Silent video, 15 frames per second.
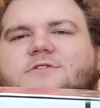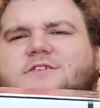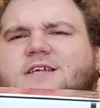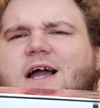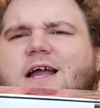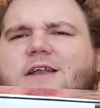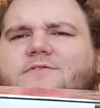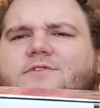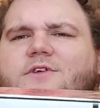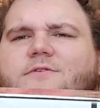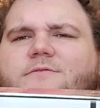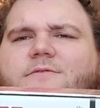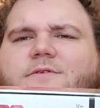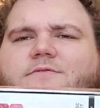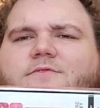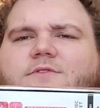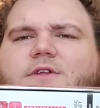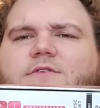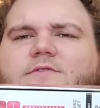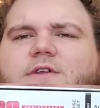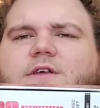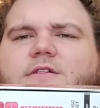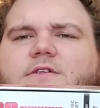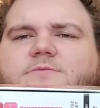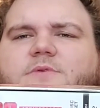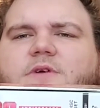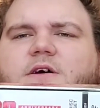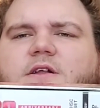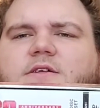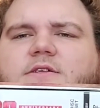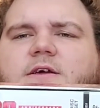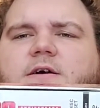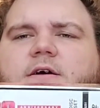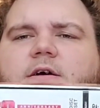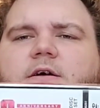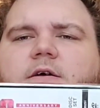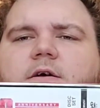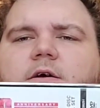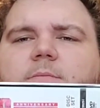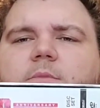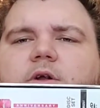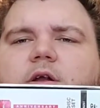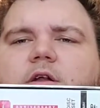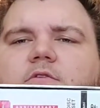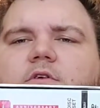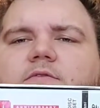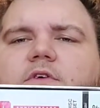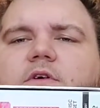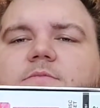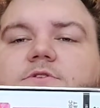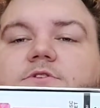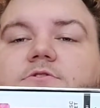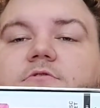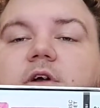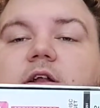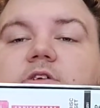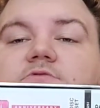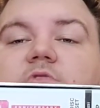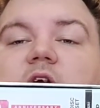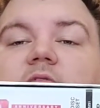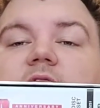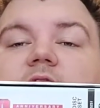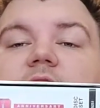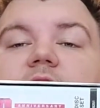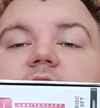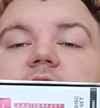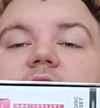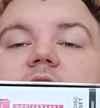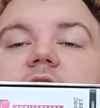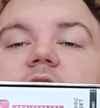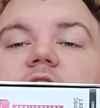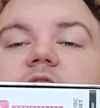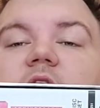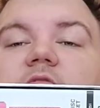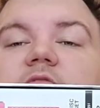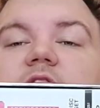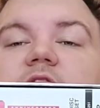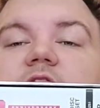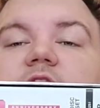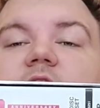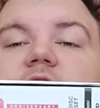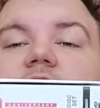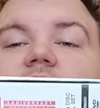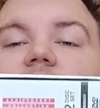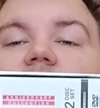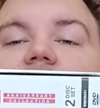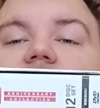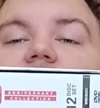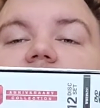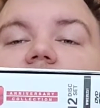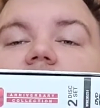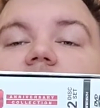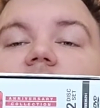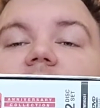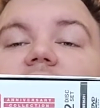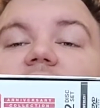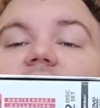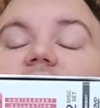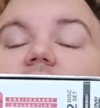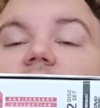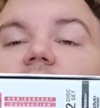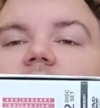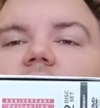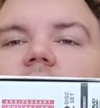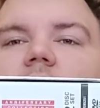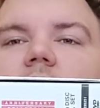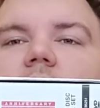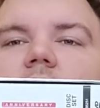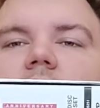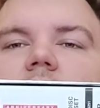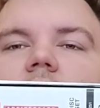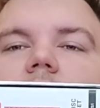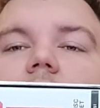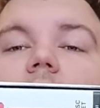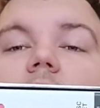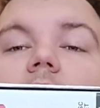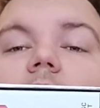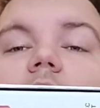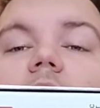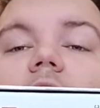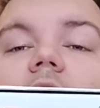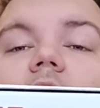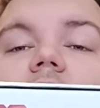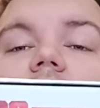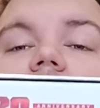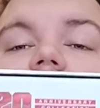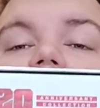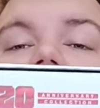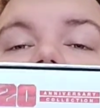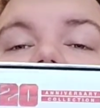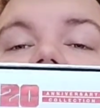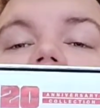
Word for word: which is kind of a DVD, let's be honest. Monday Night Raw Volume 2, Greatest Rivalries, Survivor Series 2012, Pay Per View Matches 2012, again. Bragging Rights